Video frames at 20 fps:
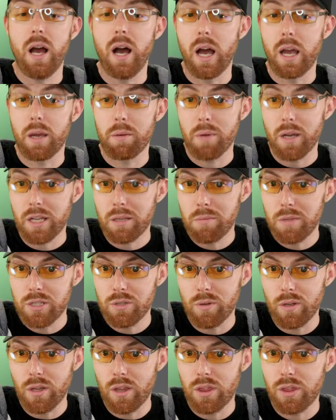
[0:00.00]
I recommend
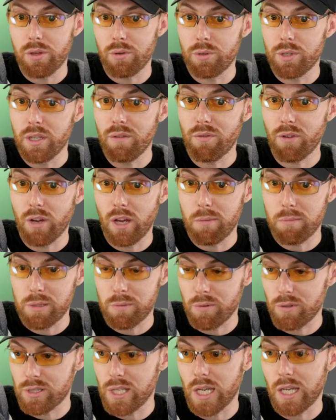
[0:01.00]
doing 30 frames
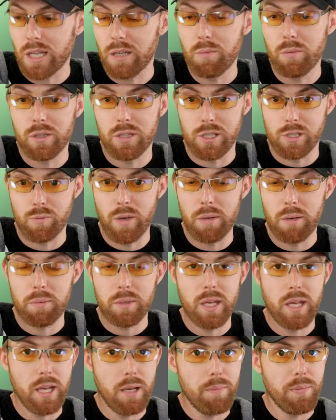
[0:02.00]
per second with this
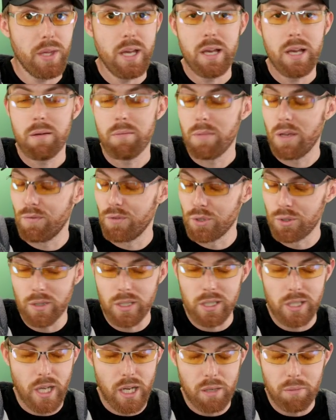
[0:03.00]
webcam. If you're
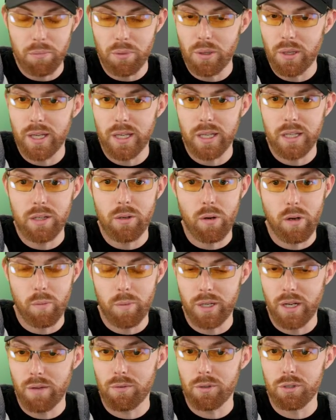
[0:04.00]
doing gameplay or
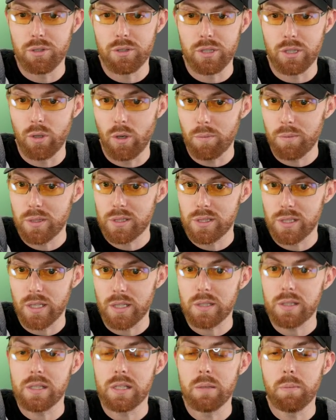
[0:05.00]
whatever, you can go up to
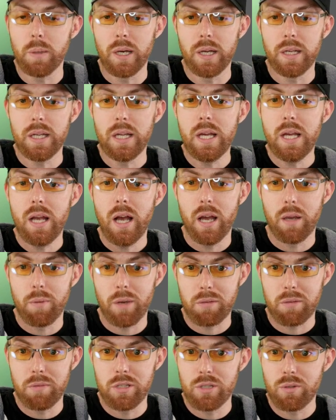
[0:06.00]
60, but I
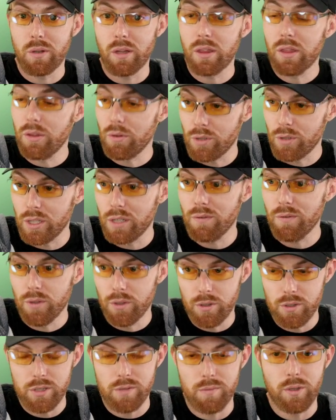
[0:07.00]
recommend doing 30 for
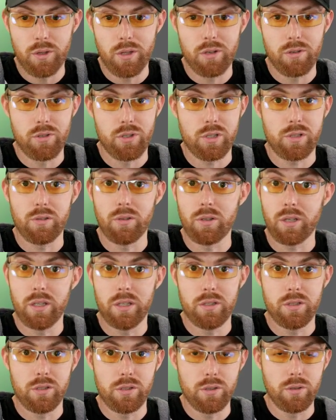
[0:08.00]
those of you that are just
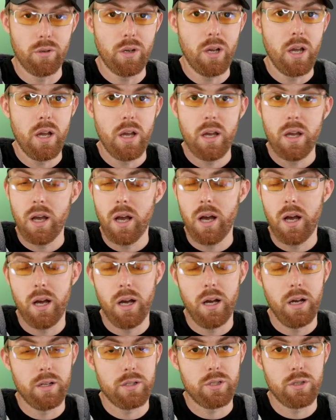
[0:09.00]
looking to do
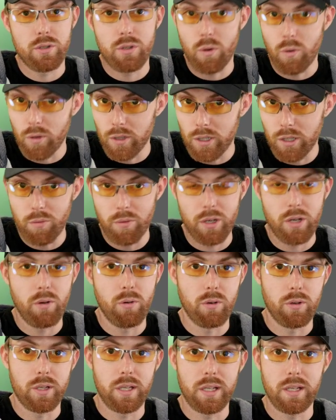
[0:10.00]
uh, tutorial
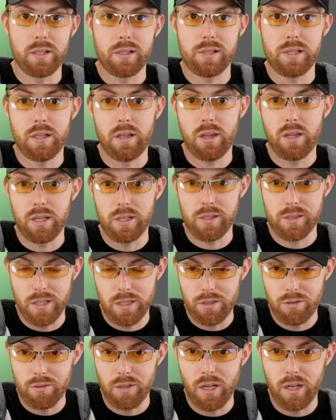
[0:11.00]
recordings and things
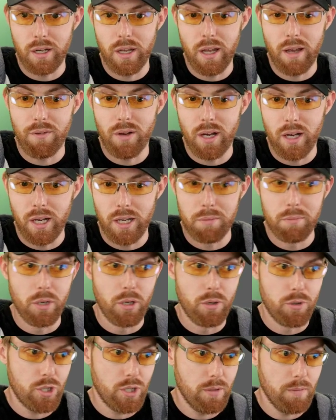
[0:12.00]
that do not have high
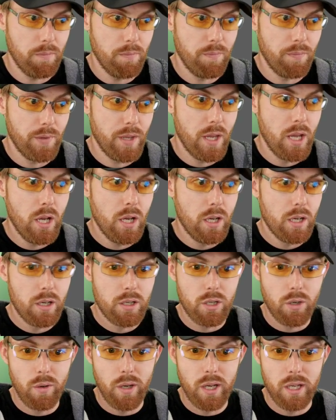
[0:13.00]
motion.
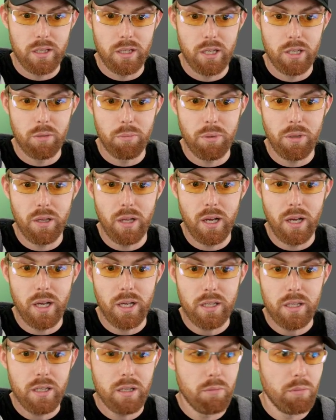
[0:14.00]
Go ahead and hit
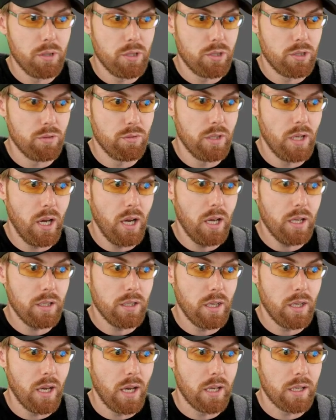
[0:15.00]
apply, but do not
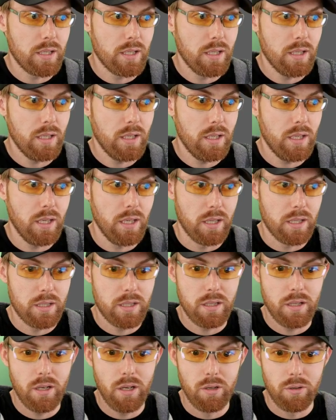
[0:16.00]
yet
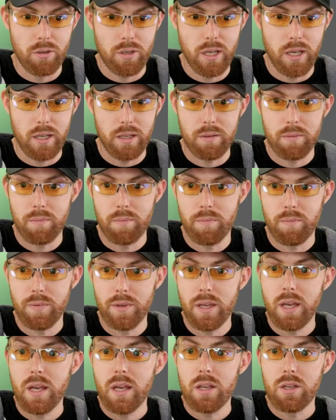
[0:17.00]
hit OK.
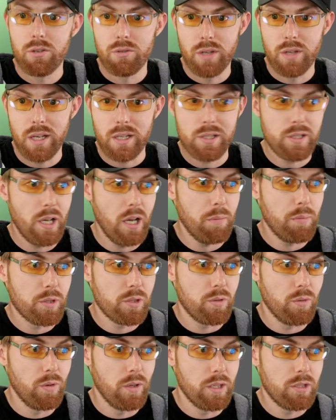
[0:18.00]
Your next stop
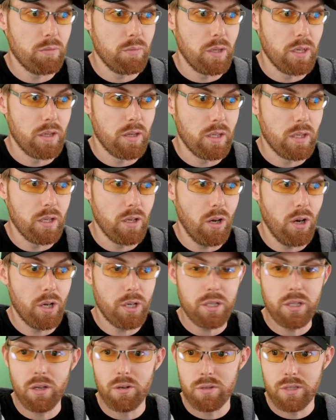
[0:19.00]
is going to be the
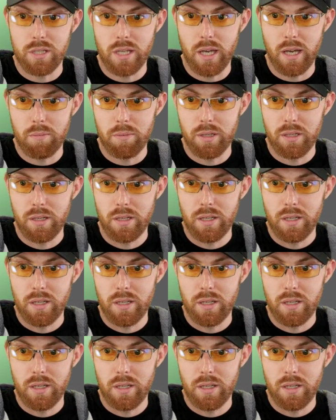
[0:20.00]
audio tab.